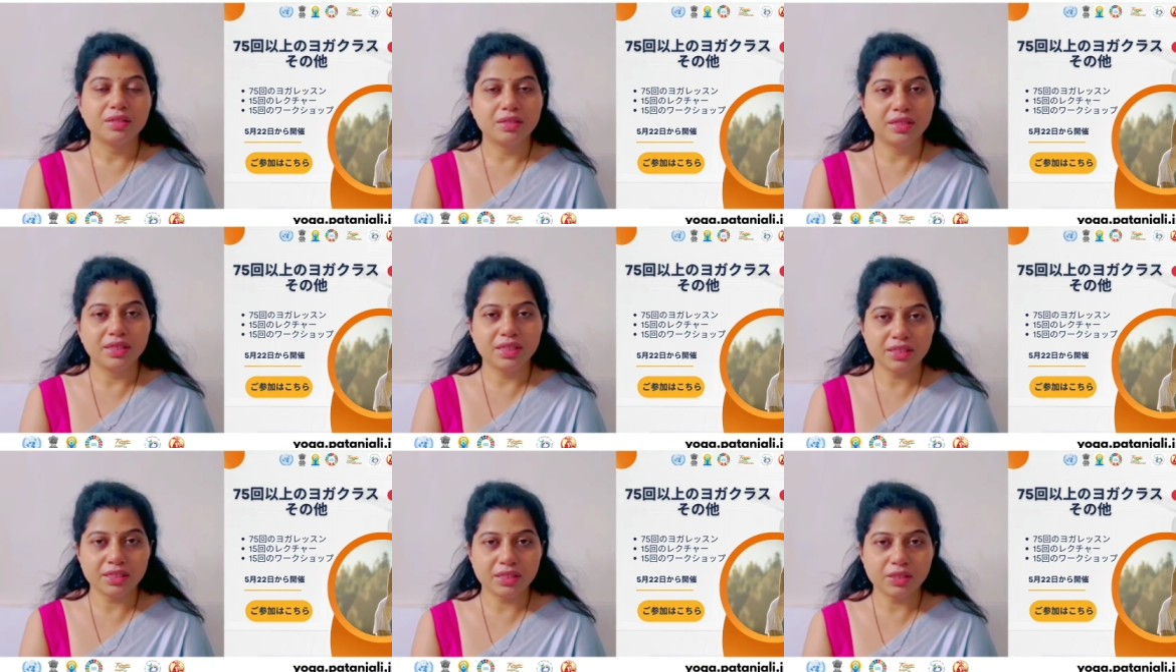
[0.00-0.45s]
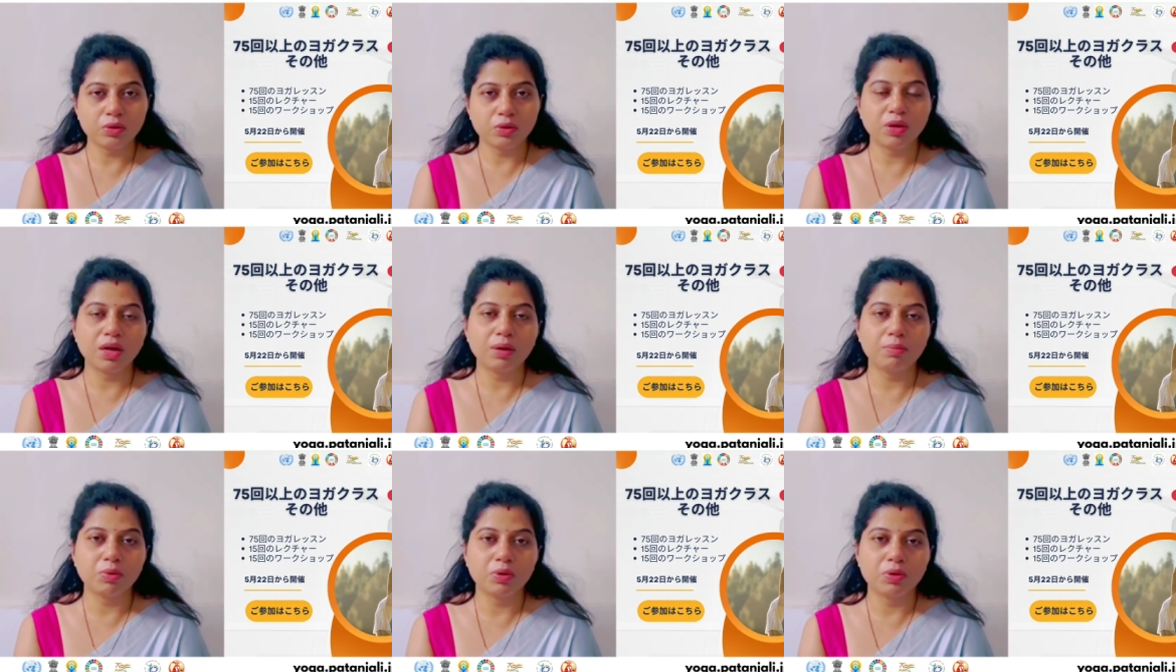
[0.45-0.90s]
This
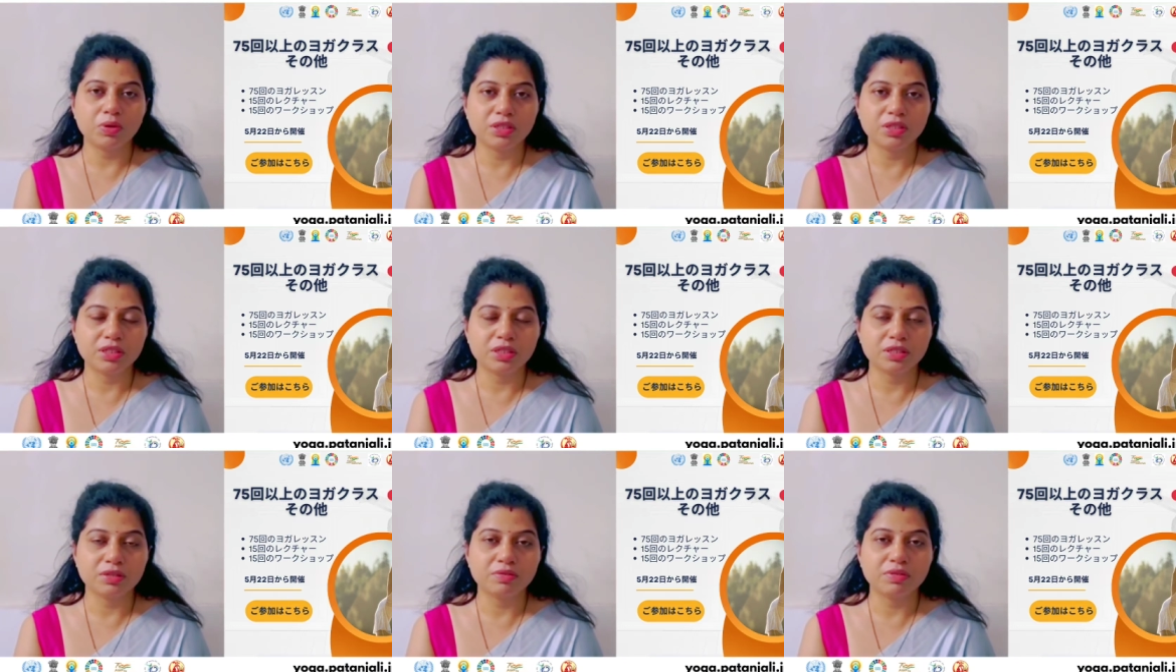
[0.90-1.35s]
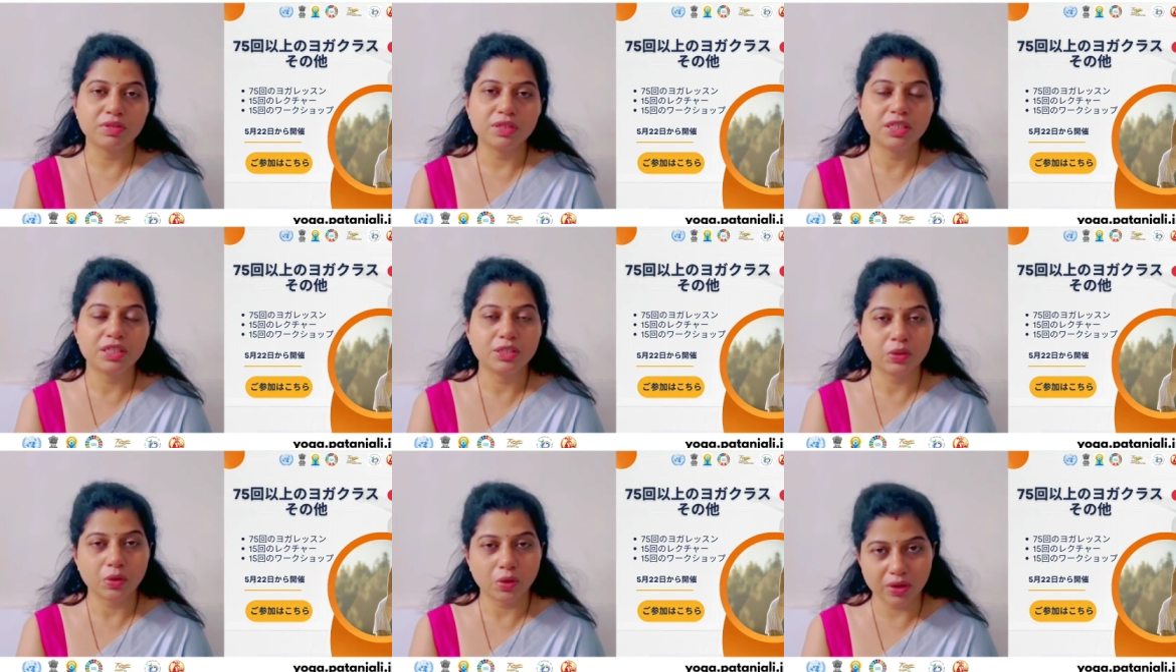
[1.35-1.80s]
Yoga Mohotsav
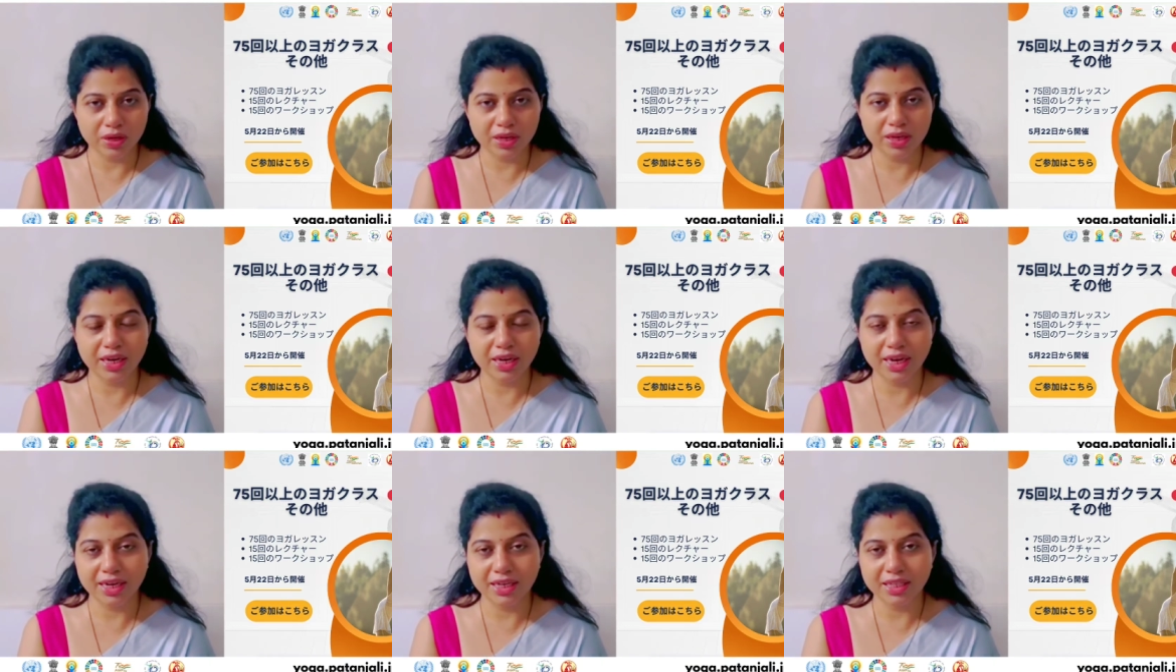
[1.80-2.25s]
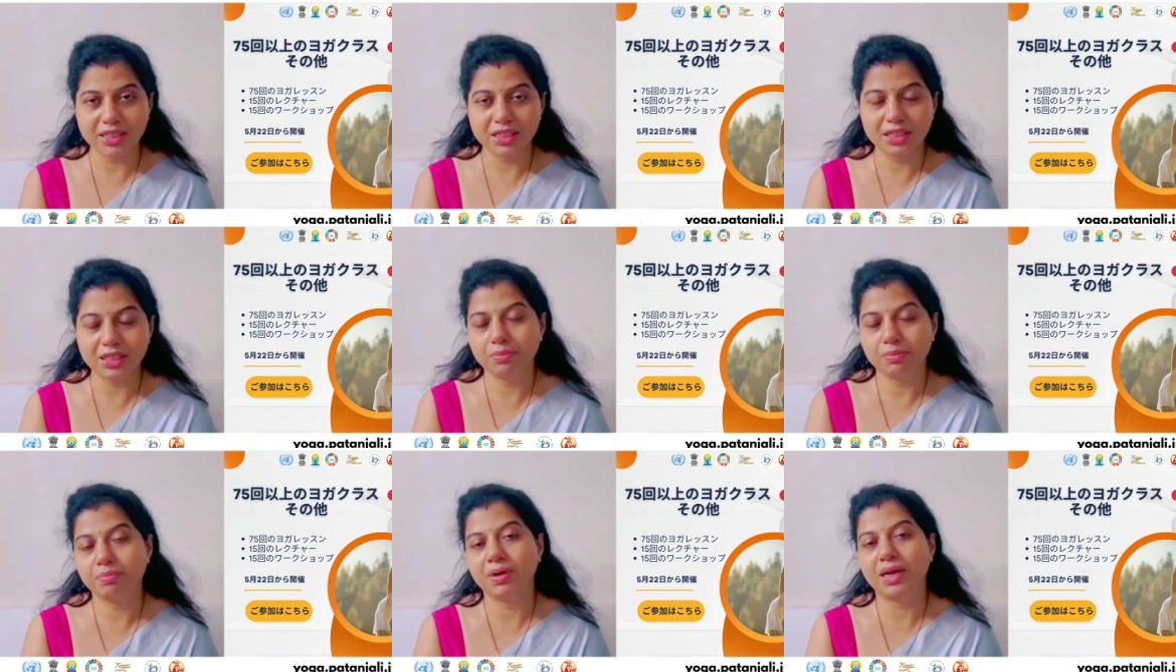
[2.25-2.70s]
is
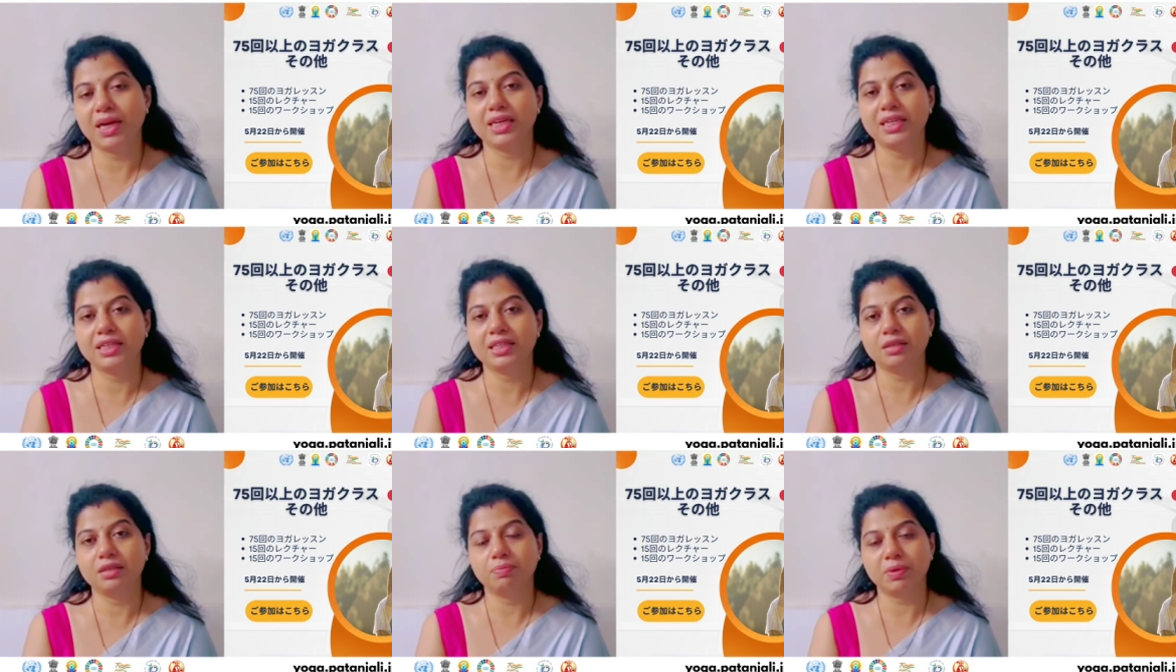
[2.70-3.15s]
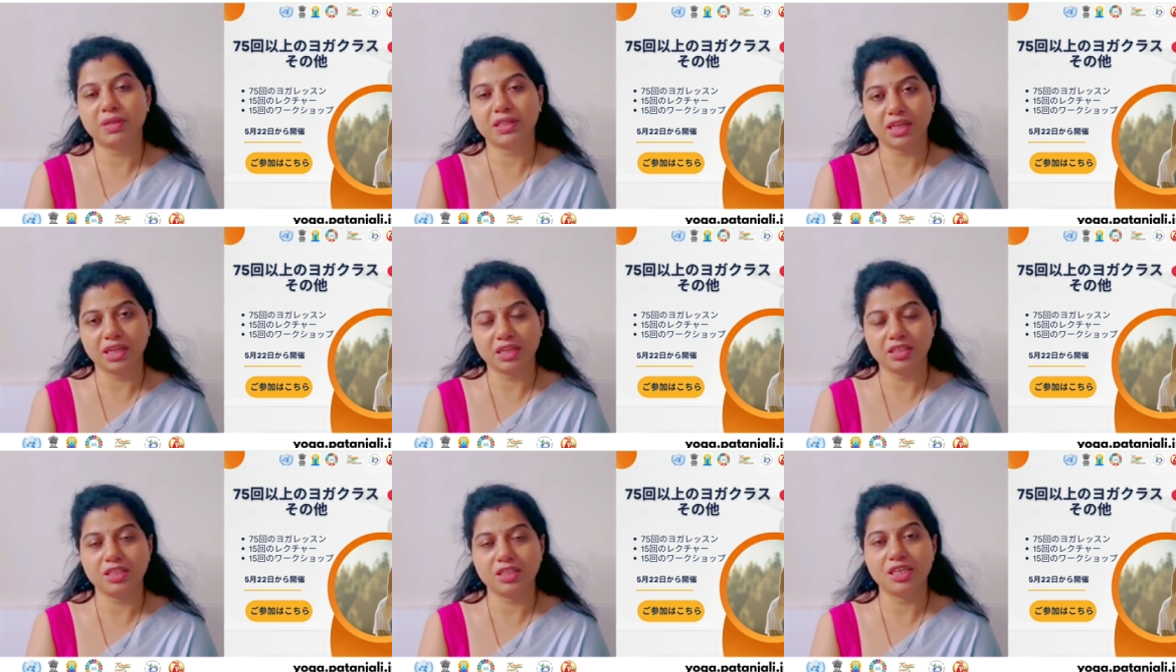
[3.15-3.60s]
organized by the
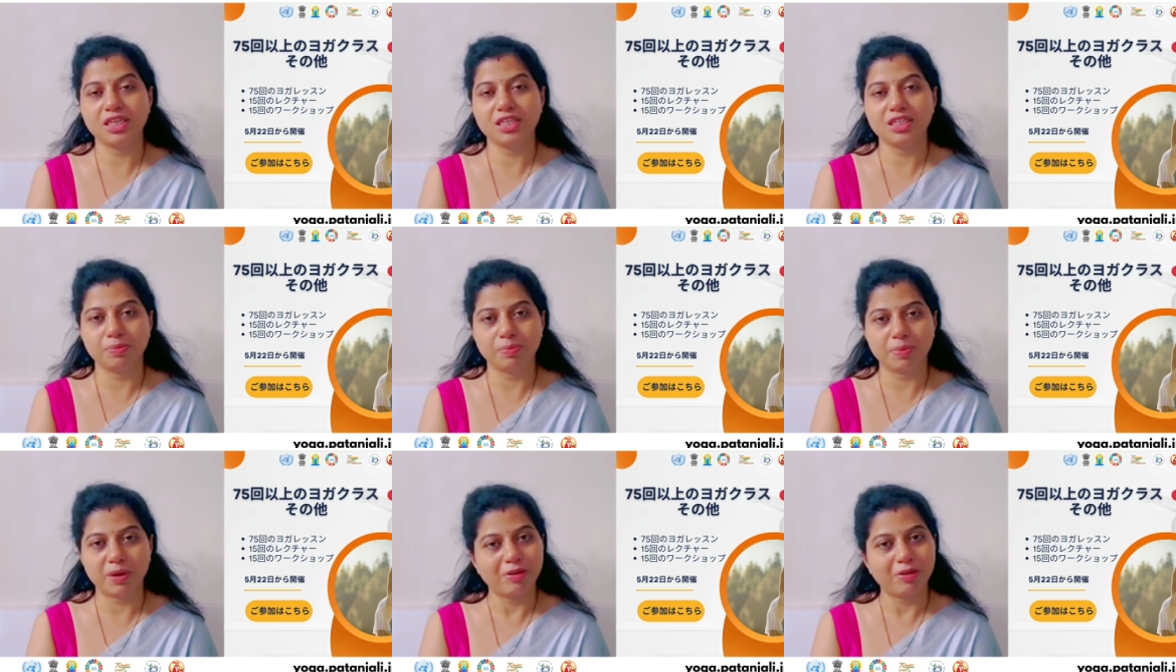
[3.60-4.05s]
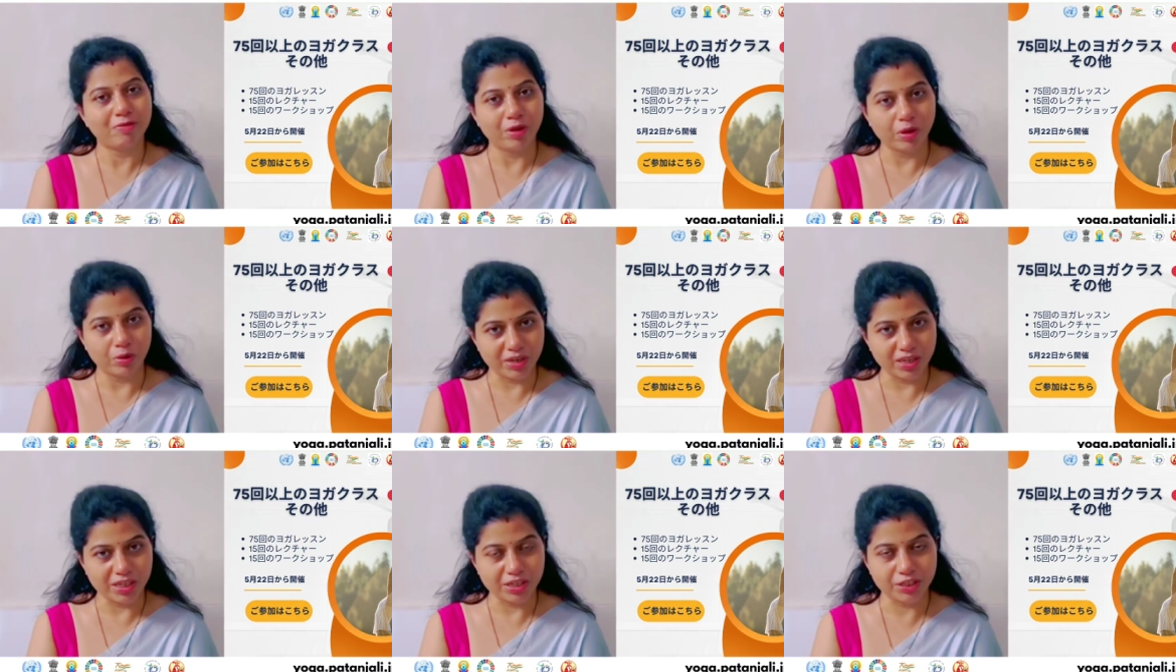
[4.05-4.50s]
Patanjali Japan
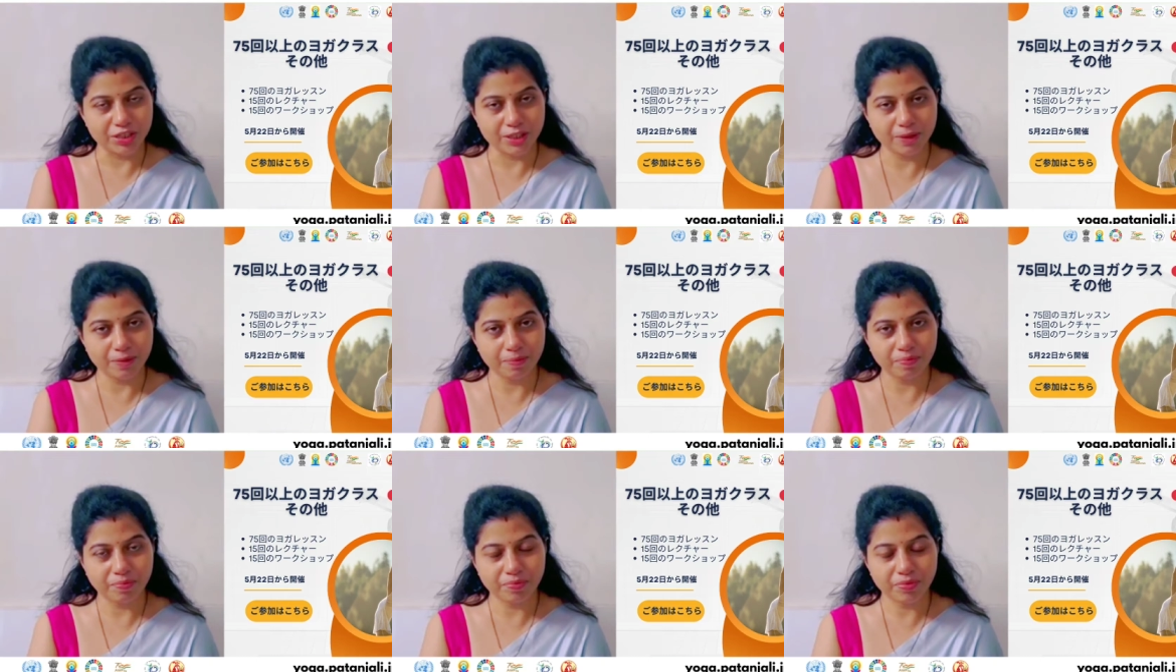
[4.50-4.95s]
Foundation.